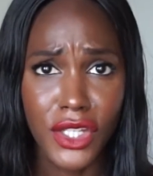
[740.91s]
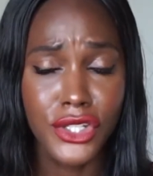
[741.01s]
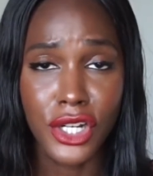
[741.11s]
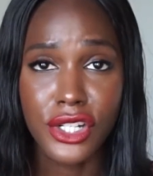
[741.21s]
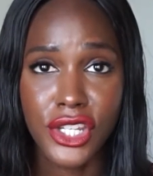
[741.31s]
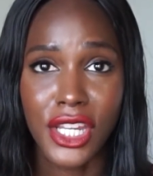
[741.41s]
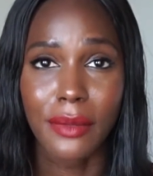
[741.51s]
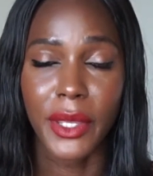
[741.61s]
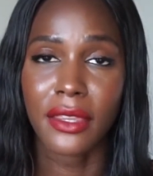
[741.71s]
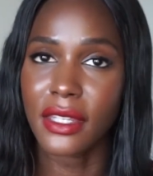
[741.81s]
dirt
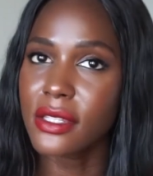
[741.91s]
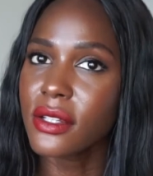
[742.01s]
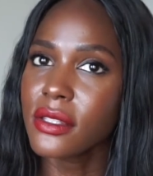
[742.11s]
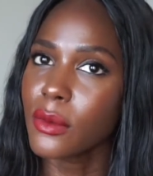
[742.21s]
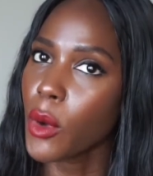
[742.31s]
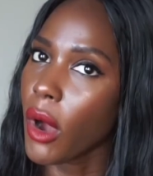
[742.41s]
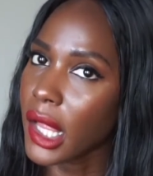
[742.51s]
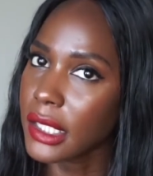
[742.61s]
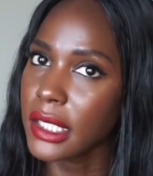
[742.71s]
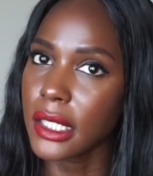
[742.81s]
cheap, and these are some
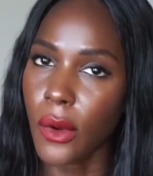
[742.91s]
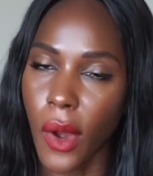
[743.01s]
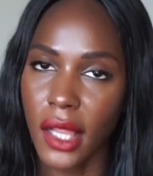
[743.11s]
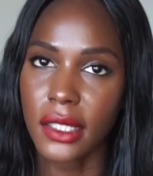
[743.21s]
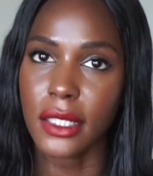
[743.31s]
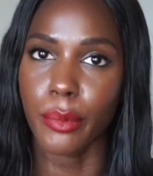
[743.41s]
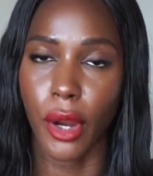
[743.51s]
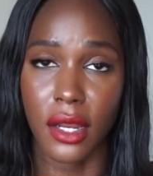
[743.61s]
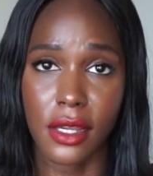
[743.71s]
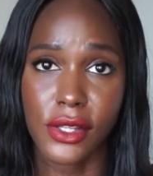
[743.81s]
quality
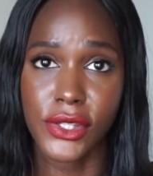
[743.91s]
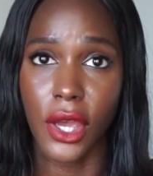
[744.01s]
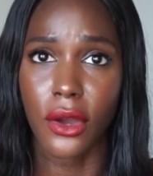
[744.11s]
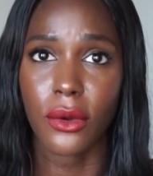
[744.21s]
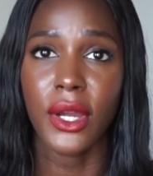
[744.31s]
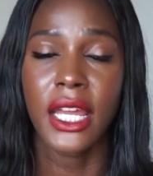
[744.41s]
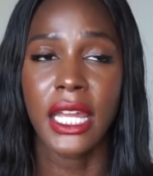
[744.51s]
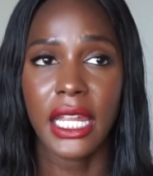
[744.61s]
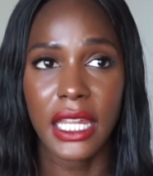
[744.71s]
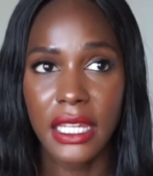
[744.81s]
products. So
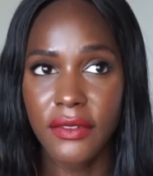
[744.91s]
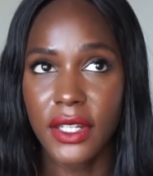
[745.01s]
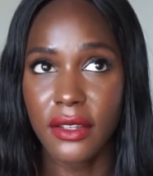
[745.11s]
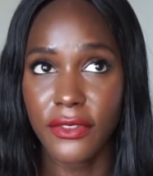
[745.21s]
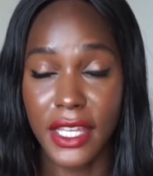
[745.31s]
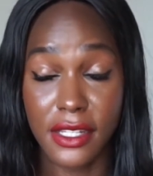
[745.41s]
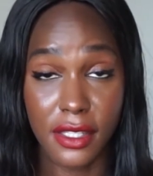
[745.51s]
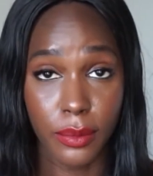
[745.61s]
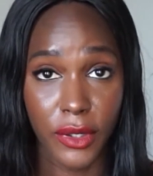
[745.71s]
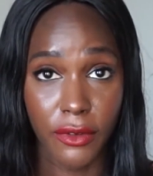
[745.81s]
even if they
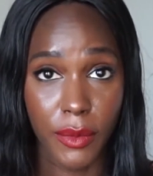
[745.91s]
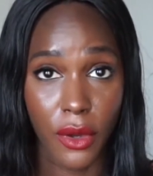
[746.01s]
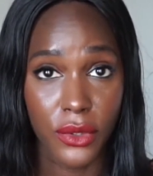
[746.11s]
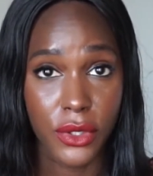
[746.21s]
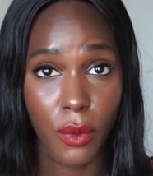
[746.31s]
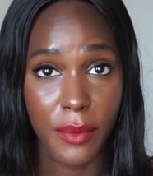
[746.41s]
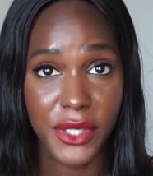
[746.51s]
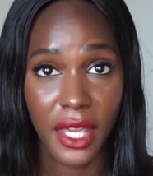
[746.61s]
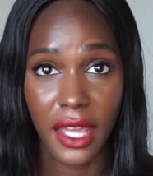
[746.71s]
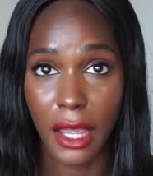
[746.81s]
disappear from the Ulta
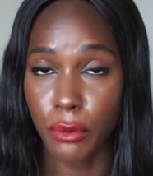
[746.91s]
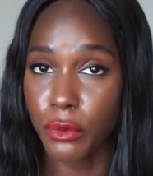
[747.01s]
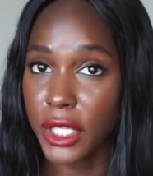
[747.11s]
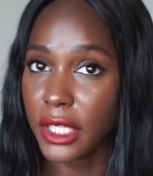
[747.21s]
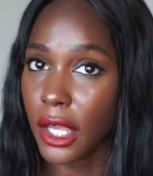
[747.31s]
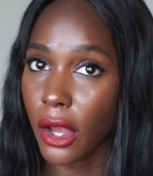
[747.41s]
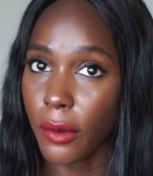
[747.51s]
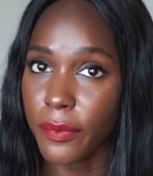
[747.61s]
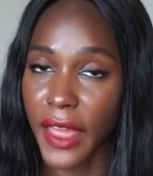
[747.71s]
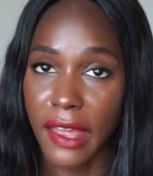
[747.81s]
website, I really
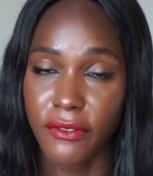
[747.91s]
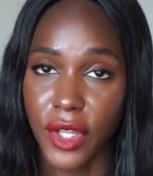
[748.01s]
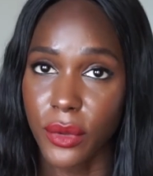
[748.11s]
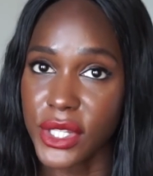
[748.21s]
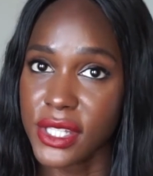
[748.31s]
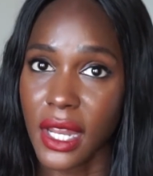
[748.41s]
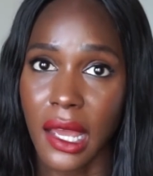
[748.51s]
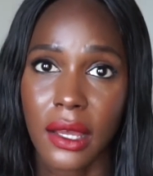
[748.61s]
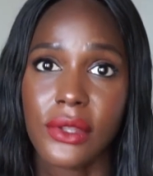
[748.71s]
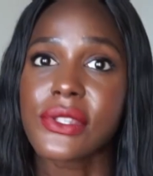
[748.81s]
hope that Fiona
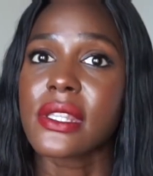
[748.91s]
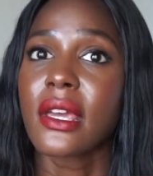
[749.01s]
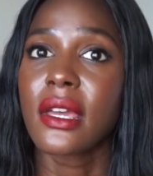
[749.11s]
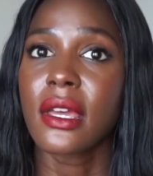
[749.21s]
Styles